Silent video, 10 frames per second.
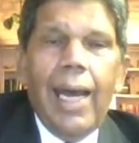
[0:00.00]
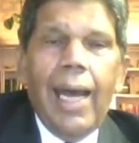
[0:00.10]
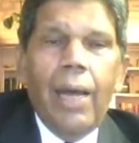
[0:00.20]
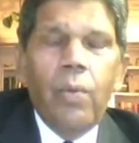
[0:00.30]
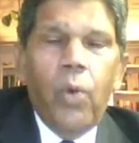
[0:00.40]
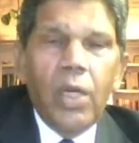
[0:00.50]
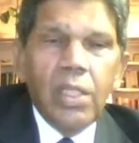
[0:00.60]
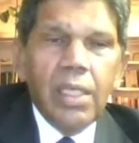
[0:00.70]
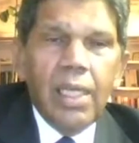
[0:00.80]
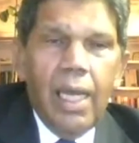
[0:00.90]
I
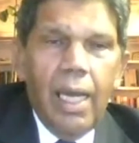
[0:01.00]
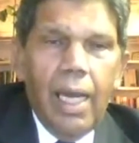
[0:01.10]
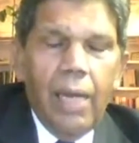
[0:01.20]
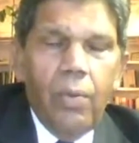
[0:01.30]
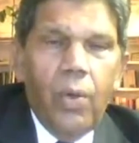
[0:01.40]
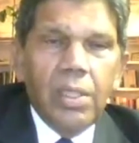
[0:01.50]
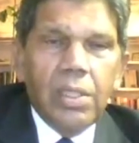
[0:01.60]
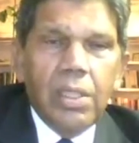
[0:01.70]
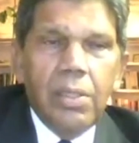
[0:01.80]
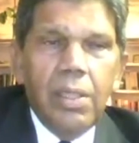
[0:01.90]
want
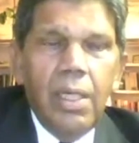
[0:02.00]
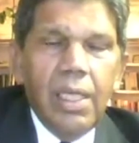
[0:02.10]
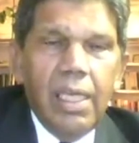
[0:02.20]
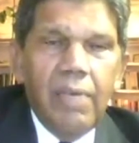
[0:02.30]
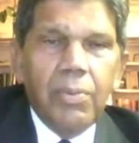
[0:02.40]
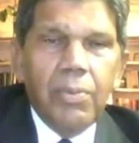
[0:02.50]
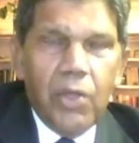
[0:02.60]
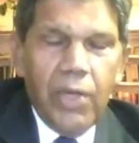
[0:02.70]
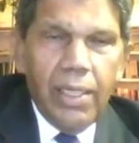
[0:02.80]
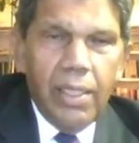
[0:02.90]
to give some
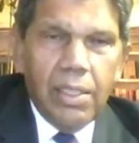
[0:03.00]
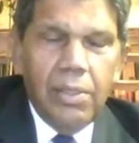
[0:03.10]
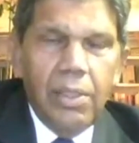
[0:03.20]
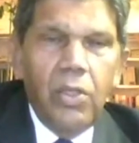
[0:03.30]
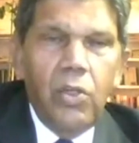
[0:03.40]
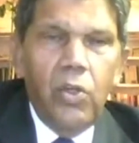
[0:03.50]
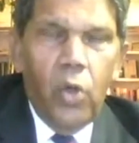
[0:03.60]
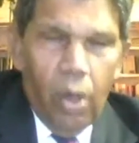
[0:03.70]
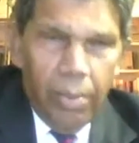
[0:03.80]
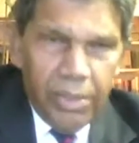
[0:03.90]
credit to
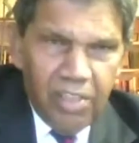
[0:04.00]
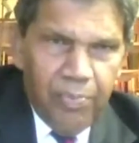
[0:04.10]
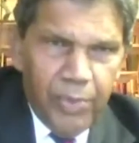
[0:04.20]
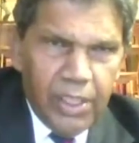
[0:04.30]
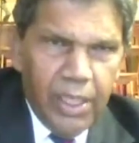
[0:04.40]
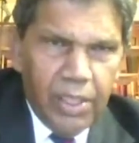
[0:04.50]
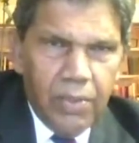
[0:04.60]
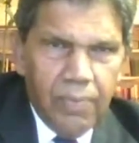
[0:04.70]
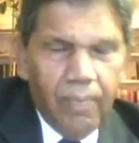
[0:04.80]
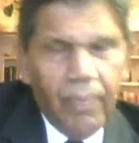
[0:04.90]
normative
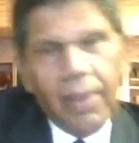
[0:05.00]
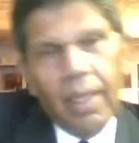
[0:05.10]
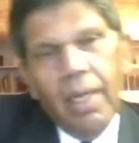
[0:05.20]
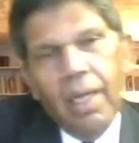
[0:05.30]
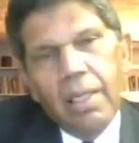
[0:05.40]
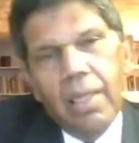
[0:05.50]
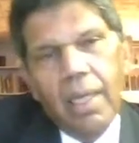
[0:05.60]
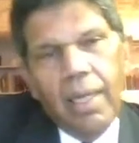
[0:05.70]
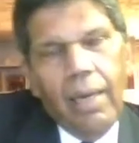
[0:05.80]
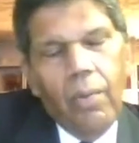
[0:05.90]
protection.
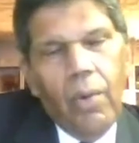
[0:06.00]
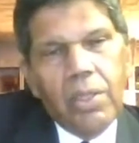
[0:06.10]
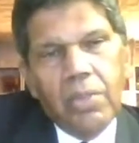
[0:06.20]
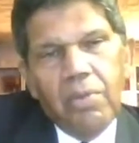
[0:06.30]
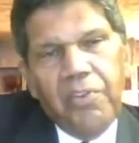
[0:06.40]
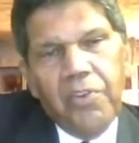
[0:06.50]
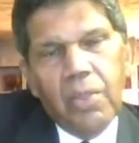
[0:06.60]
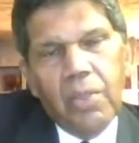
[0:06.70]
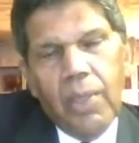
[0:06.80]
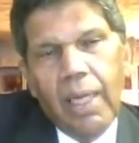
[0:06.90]
Then I want to refer
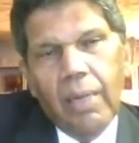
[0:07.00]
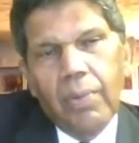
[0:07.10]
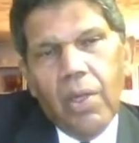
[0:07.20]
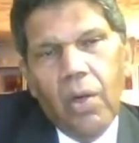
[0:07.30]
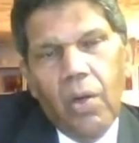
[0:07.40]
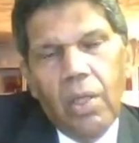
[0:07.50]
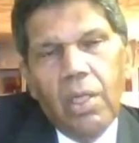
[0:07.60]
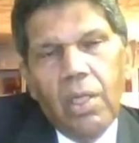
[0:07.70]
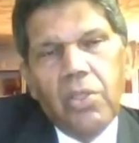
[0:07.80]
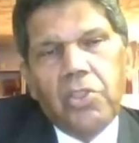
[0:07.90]
to what I would call
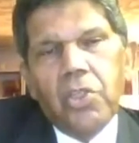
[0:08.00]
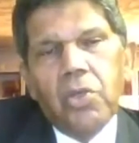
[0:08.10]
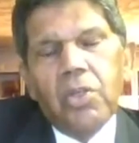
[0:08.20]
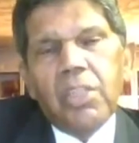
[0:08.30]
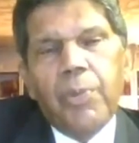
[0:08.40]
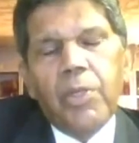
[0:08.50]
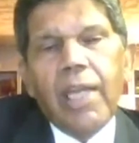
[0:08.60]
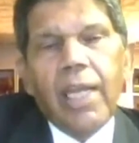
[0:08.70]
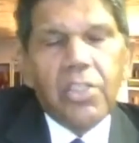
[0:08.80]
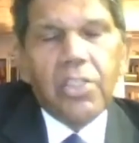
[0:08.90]

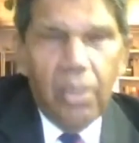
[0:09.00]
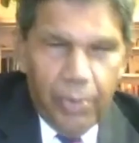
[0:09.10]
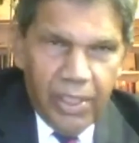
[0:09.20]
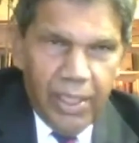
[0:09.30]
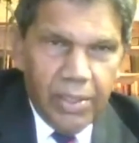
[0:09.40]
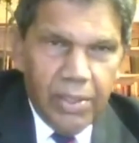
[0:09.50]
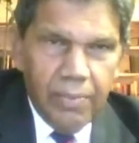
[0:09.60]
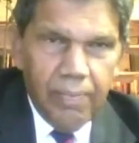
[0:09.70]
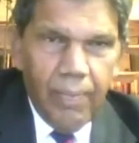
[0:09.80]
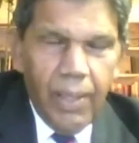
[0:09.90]
jurisprudential
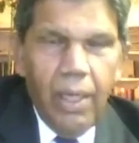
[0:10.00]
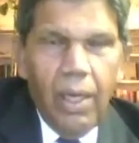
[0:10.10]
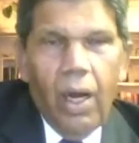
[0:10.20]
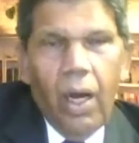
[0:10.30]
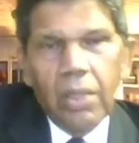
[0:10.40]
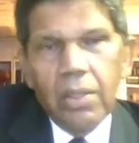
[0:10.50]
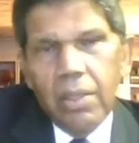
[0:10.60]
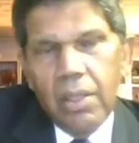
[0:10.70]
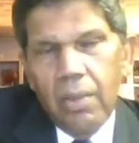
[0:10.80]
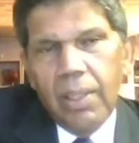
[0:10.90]
protection. Under
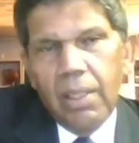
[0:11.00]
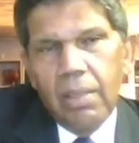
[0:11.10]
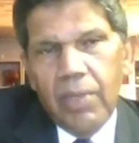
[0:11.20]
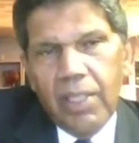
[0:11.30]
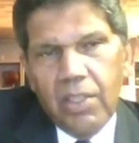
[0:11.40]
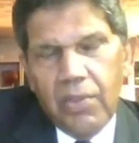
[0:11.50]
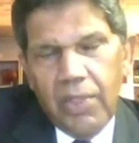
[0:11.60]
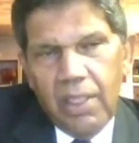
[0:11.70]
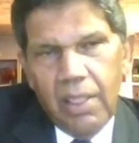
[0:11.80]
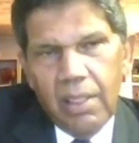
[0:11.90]
the UN Human Rights
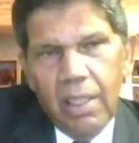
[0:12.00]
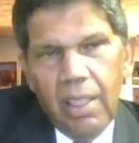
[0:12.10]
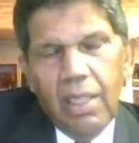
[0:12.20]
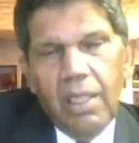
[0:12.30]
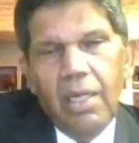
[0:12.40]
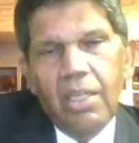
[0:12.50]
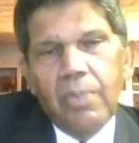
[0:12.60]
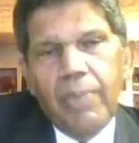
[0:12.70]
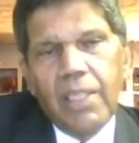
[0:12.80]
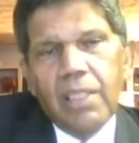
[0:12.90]
Treaties, there
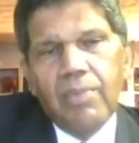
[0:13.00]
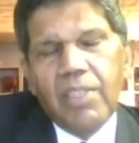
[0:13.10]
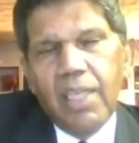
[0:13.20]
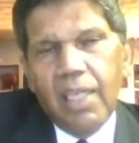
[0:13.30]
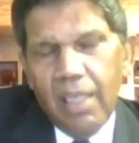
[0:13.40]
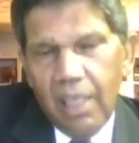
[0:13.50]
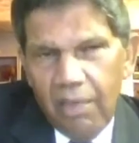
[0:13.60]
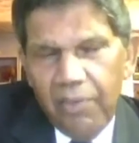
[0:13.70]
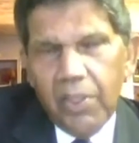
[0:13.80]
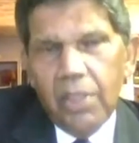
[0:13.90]
has been some
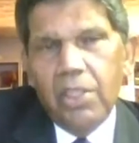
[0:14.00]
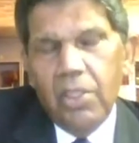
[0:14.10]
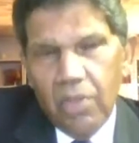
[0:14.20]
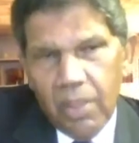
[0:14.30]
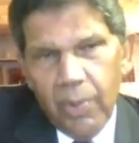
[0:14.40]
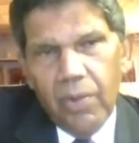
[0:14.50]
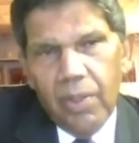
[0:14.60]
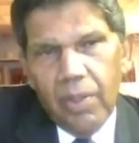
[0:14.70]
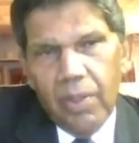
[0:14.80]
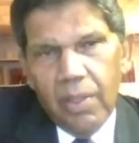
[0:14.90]
significant
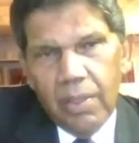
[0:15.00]
jurisprudence.